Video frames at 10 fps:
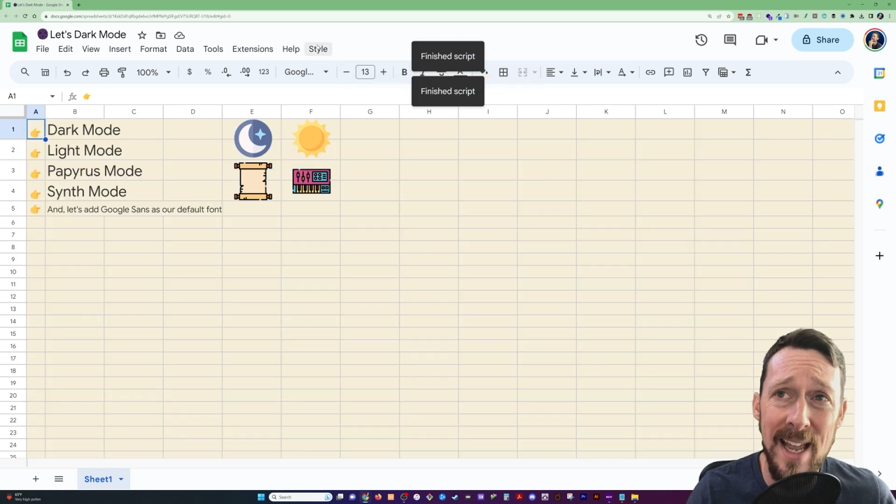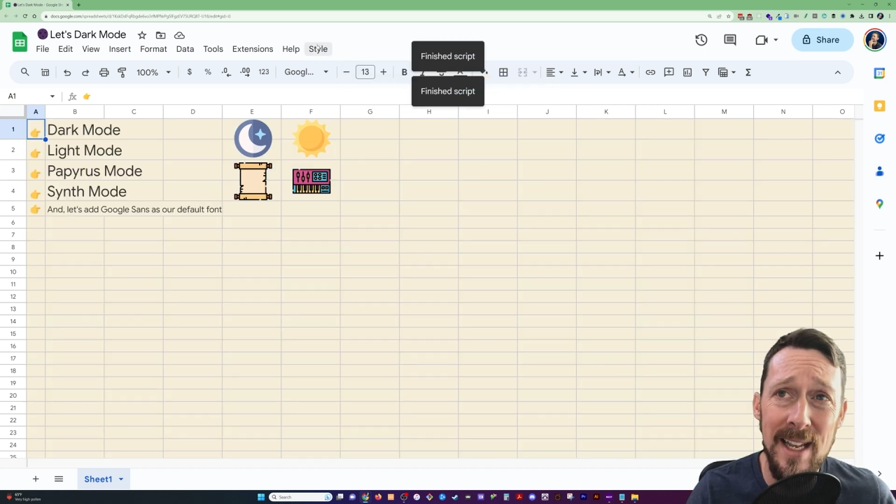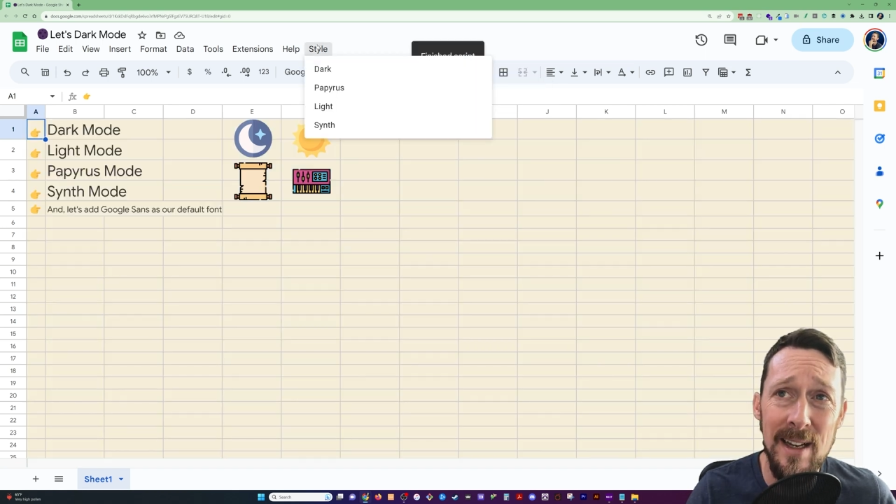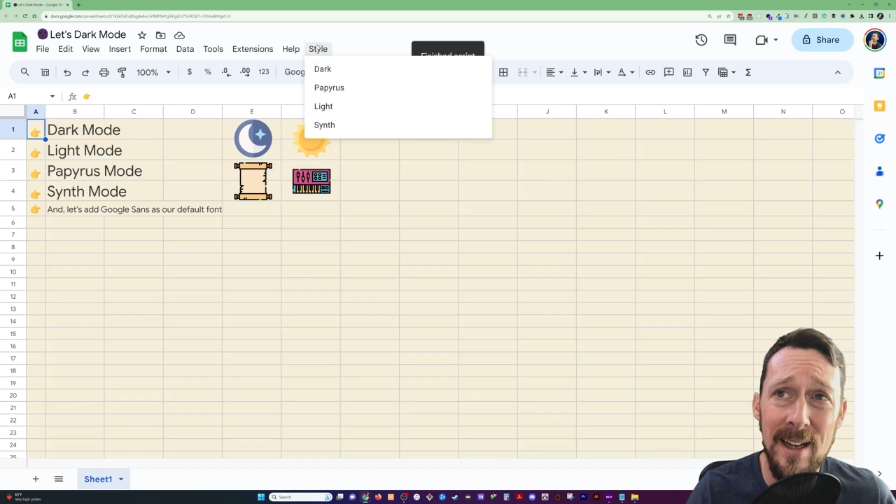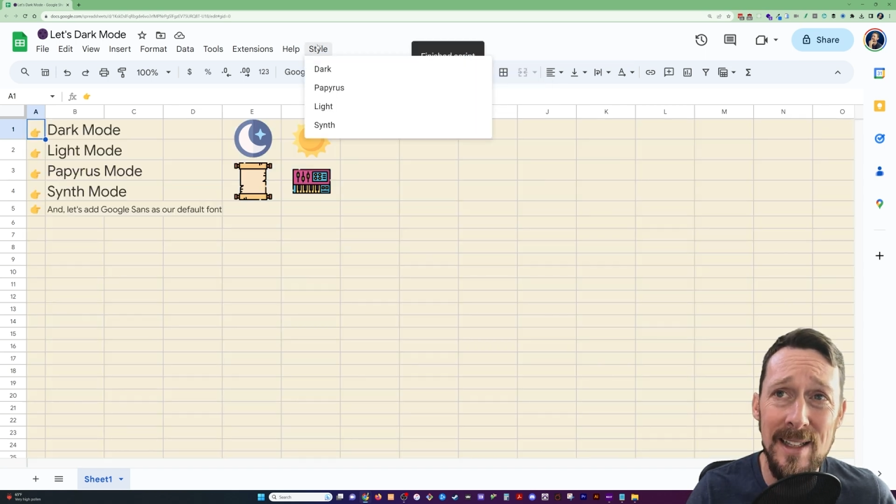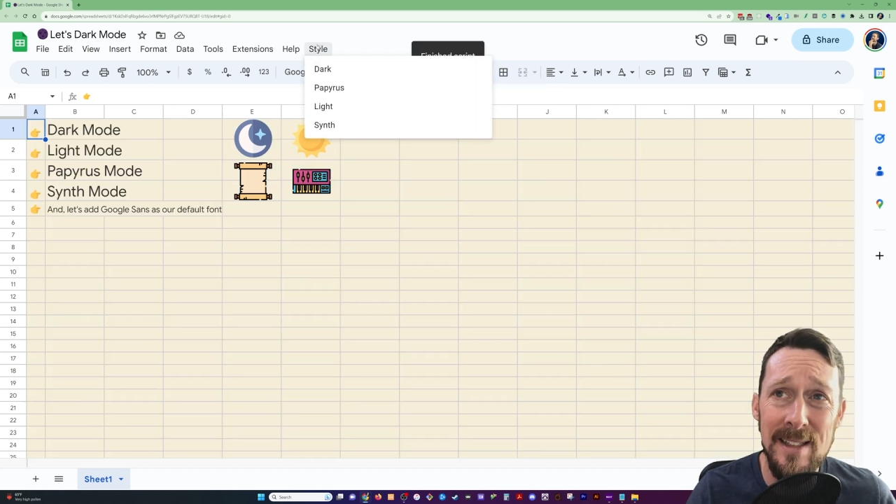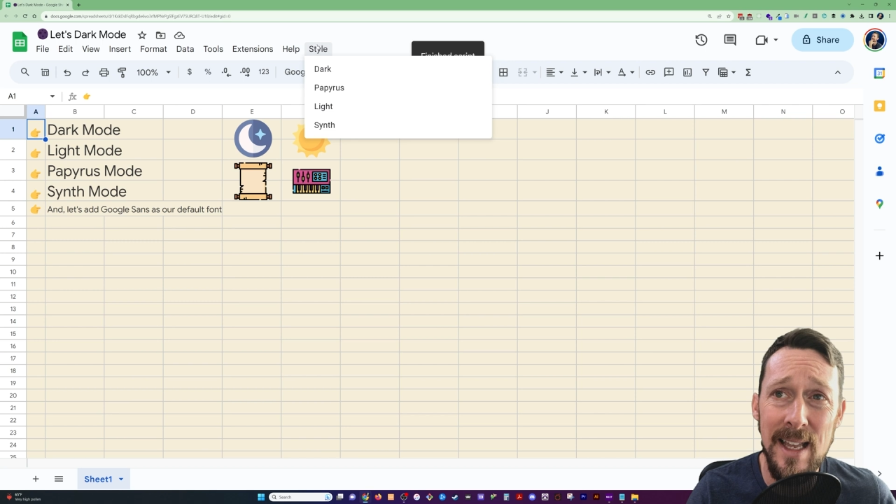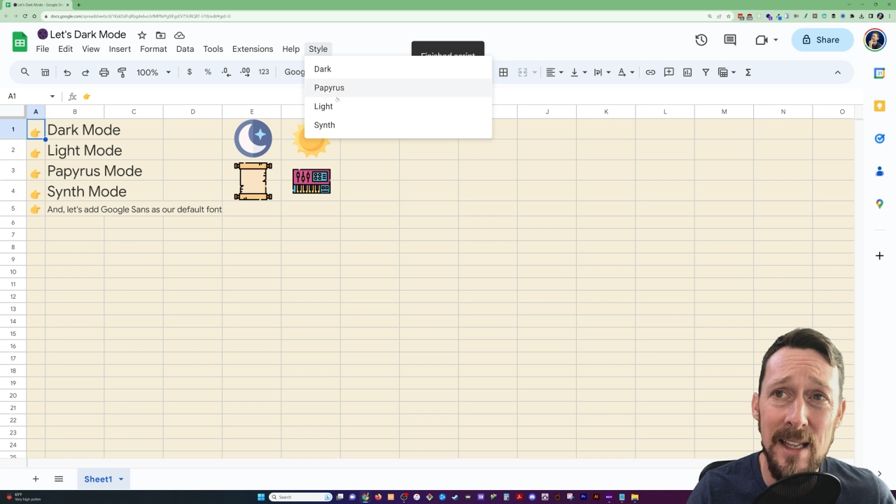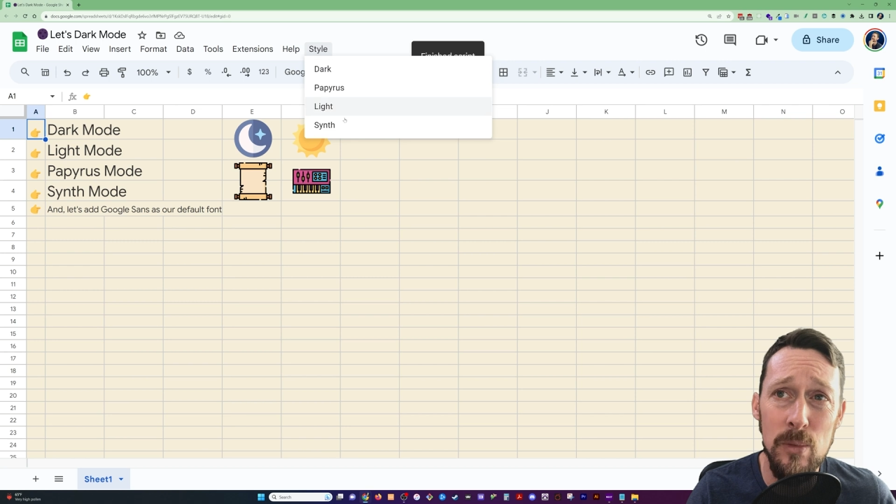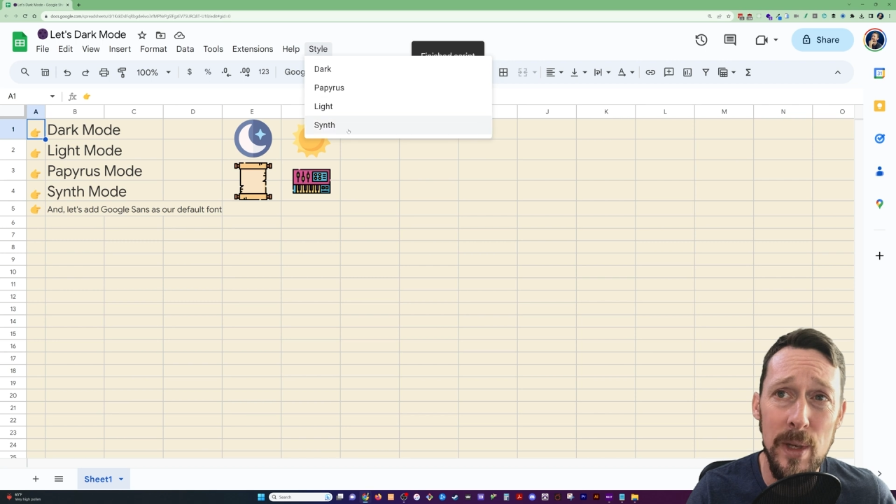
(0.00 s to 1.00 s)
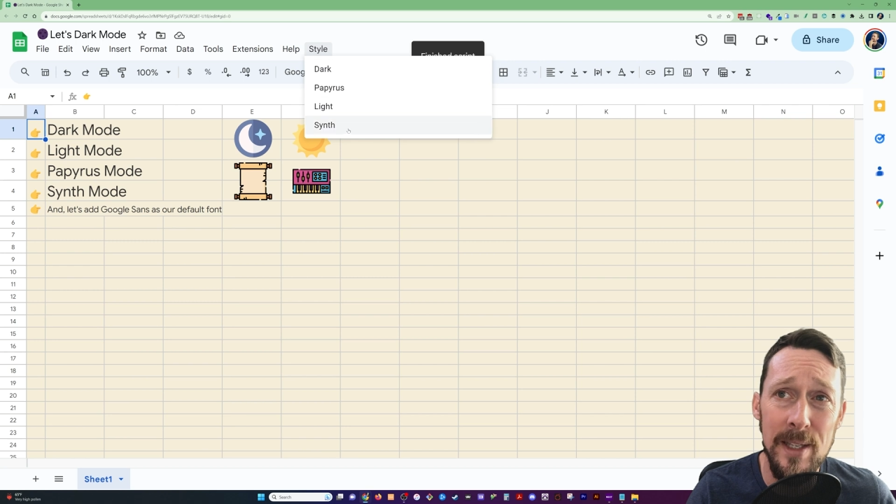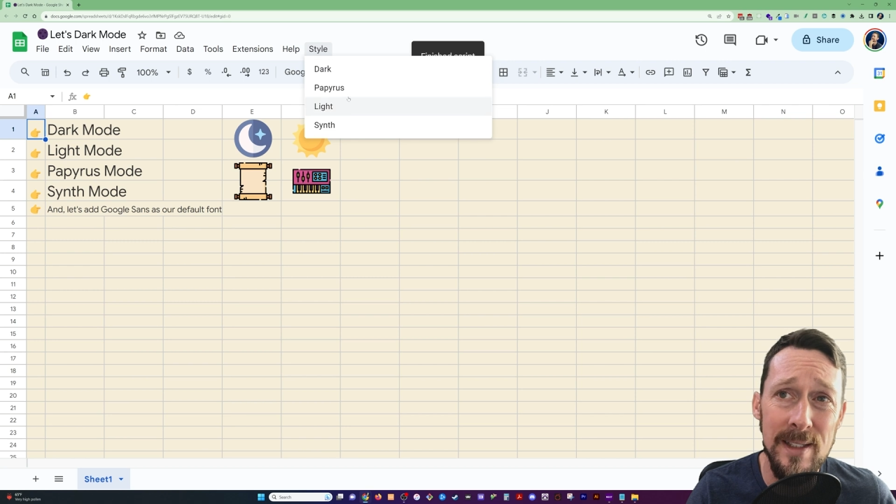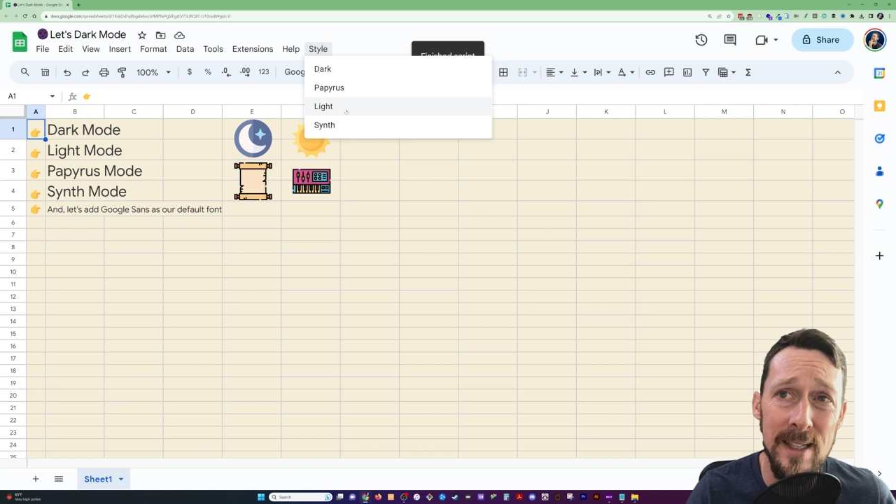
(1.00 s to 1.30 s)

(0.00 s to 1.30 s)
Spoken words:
icons, as well as